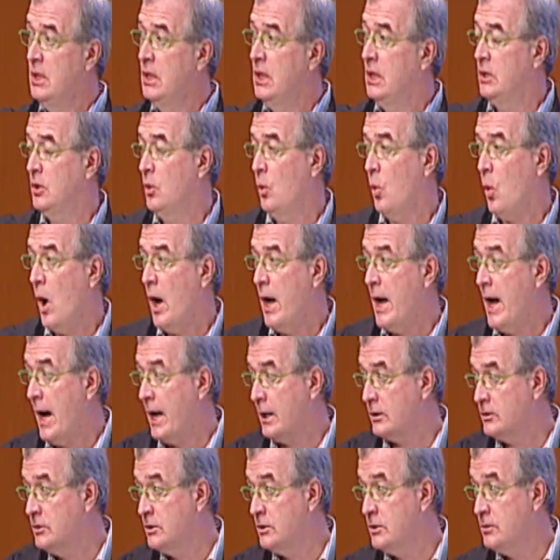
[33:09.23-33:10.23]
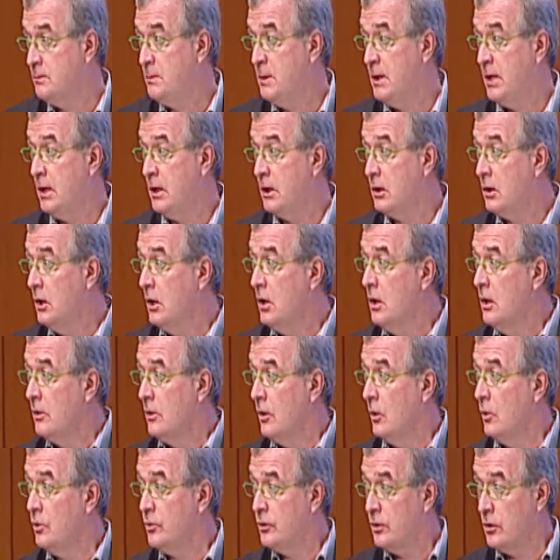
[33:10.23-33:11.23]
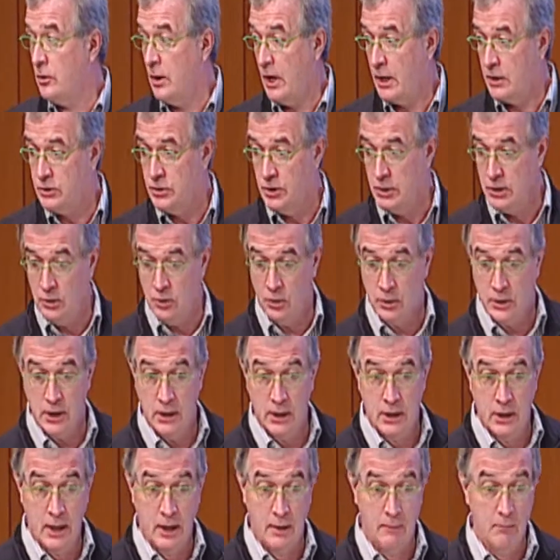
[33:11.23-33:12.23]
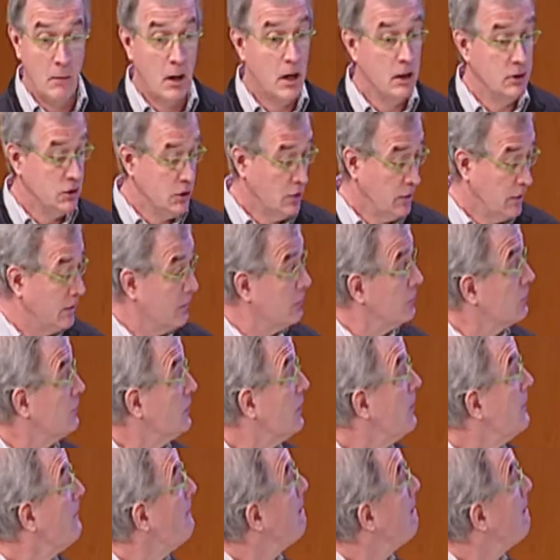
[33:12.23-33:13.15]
and the y-axis being those that are actually looking at modulators.